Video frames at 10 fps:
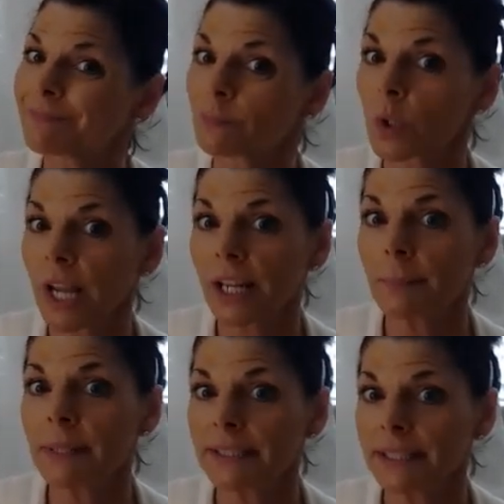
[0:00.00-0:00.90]
we're kind
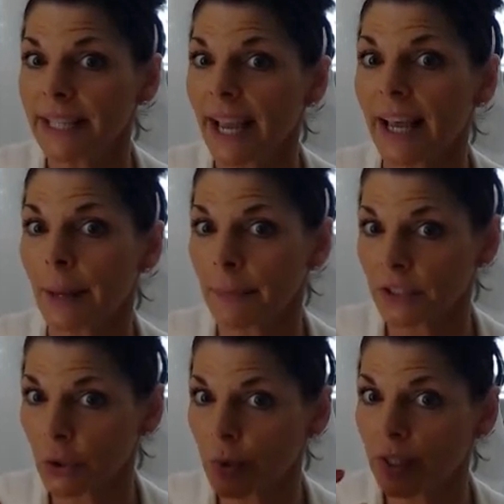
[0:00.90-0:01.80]
of missing that
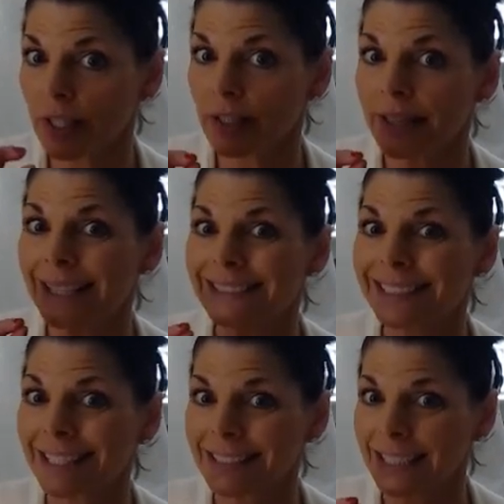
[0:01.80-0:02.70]
opportunity, that
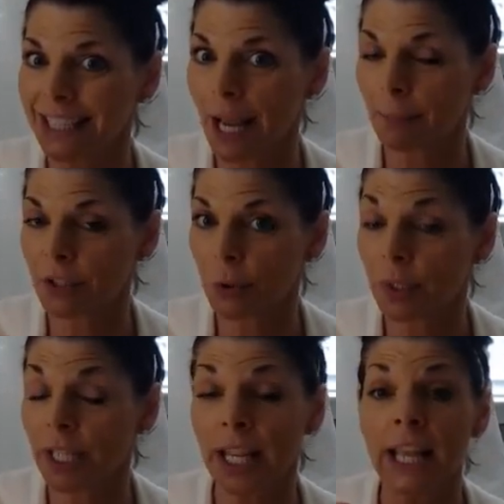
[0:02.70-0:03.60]
destiny
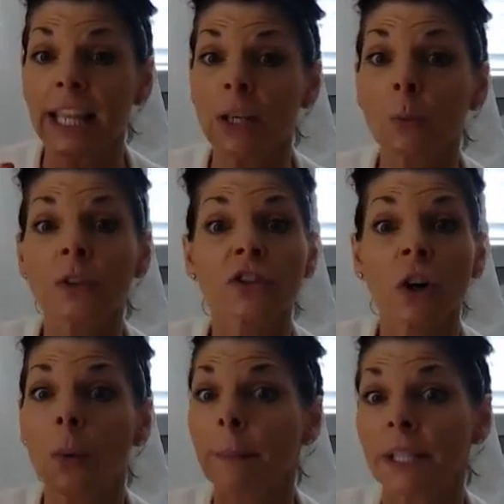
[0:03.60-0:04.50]
opportunity. It will
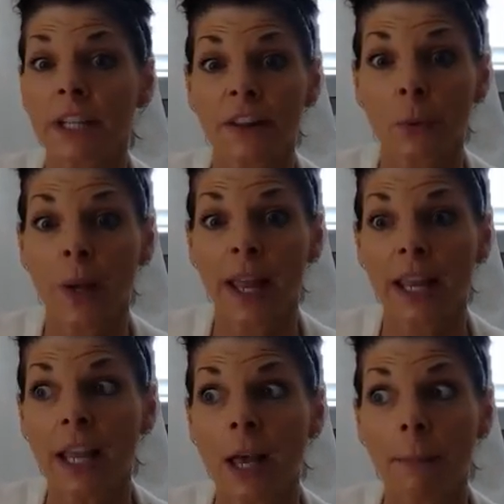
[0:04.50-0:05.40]
show up in another
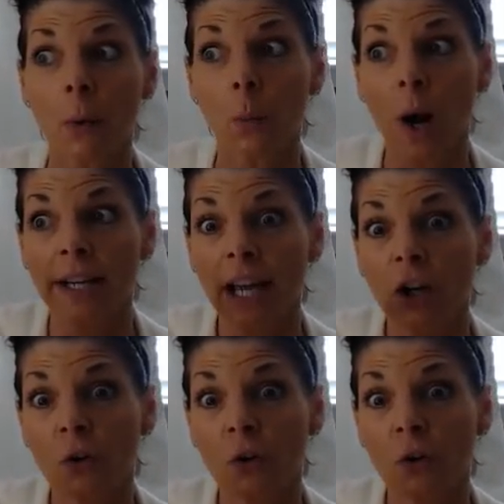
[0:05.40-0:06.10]
way, but why not